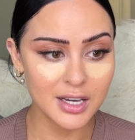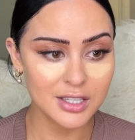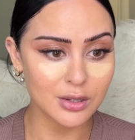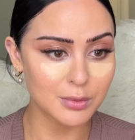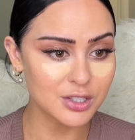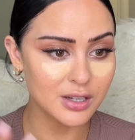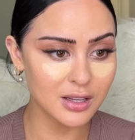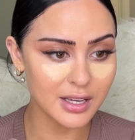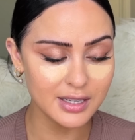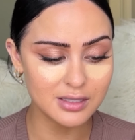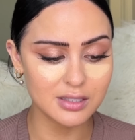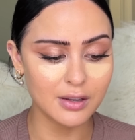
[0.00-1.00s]
So I'm just gonna let
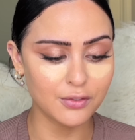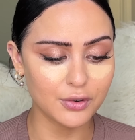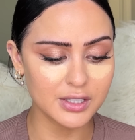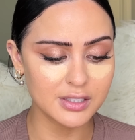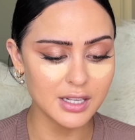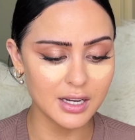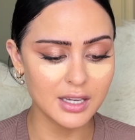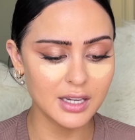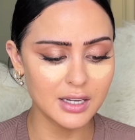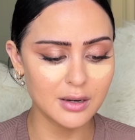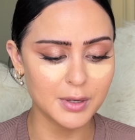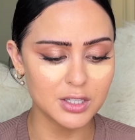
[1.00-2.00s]
it sit for a
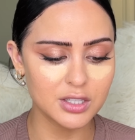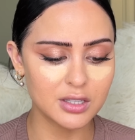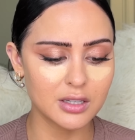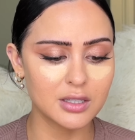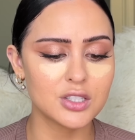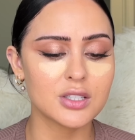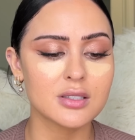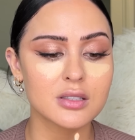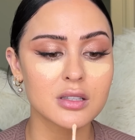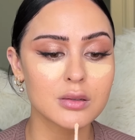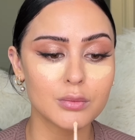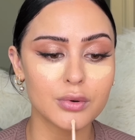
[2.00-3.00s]
second. I'm actually gonna just
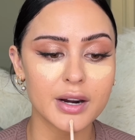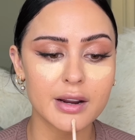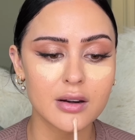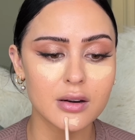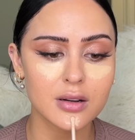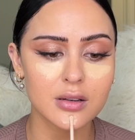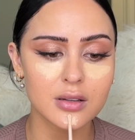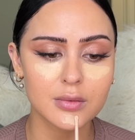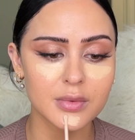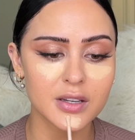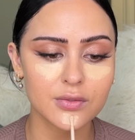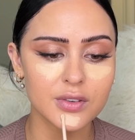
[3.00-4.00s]
brighten
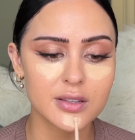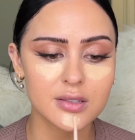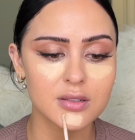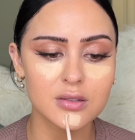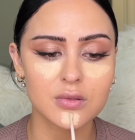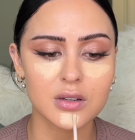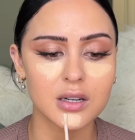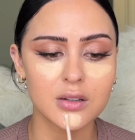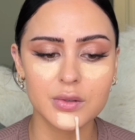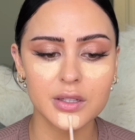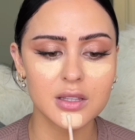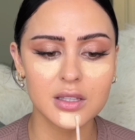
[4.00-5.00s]
my face as well
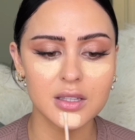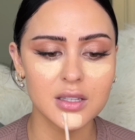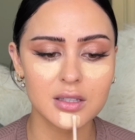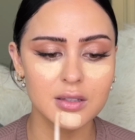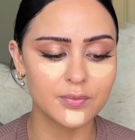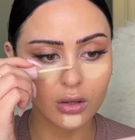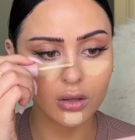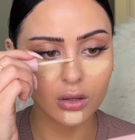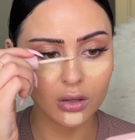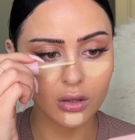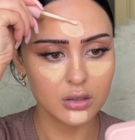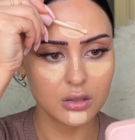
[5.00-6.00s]
with it. I'm gonna go
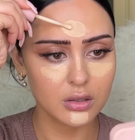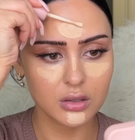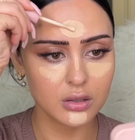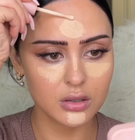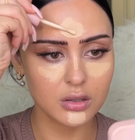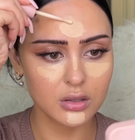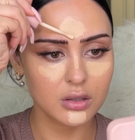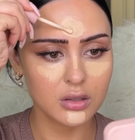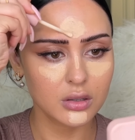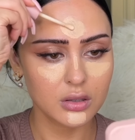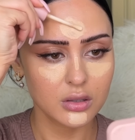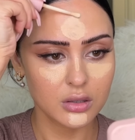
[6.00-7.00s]
ahead and blend this
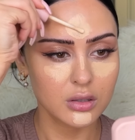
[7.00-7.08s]
out.